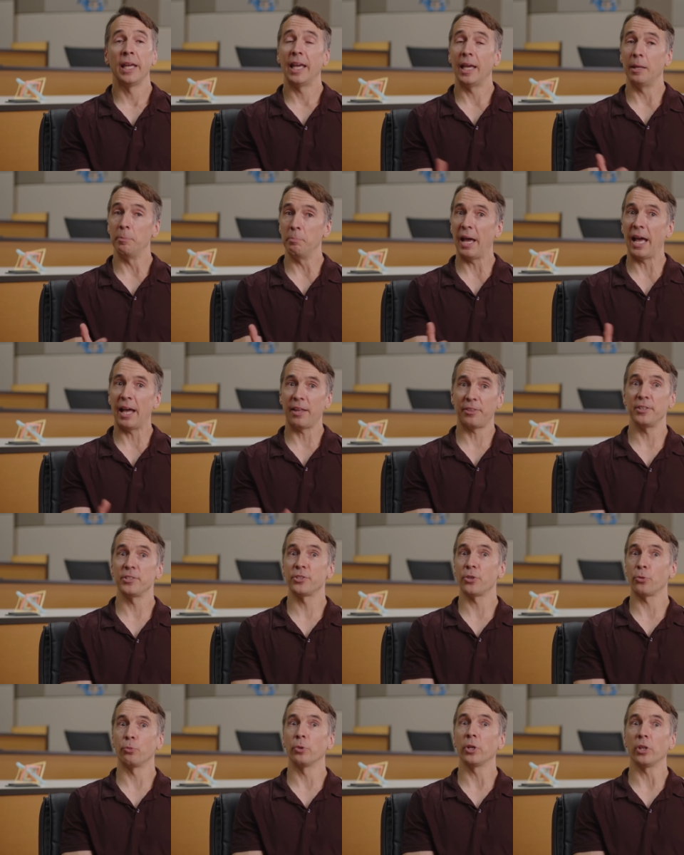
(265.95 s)
And math
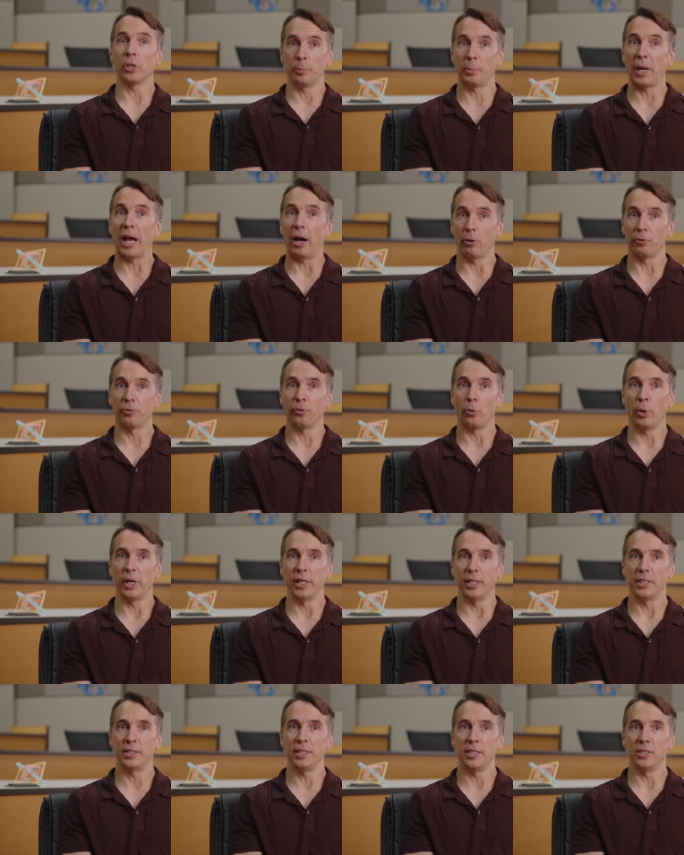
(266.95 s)
is a really powerful way
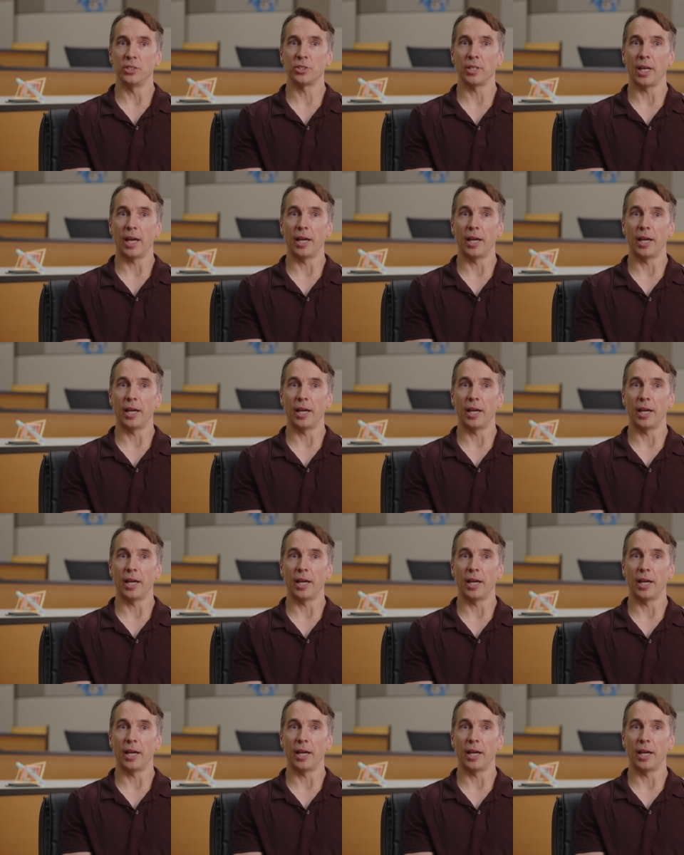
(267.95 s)
to teach